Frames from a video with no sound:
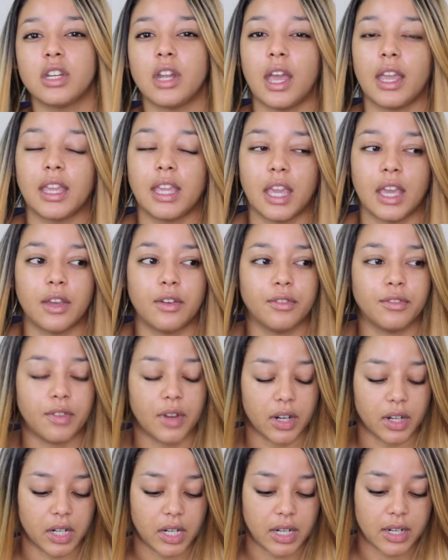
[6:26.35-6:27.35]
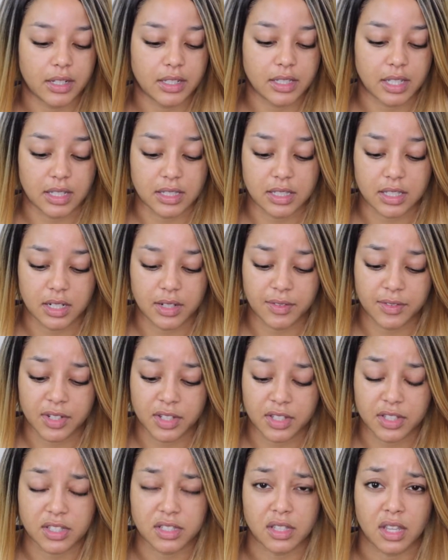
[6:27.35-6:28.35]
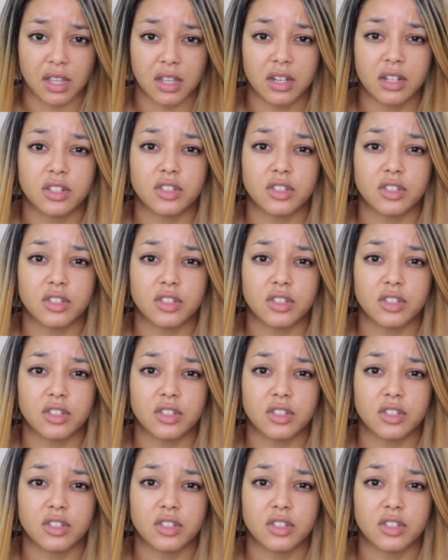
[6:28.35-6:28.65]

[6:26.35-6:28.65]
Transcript: I get very sensitive to the sun,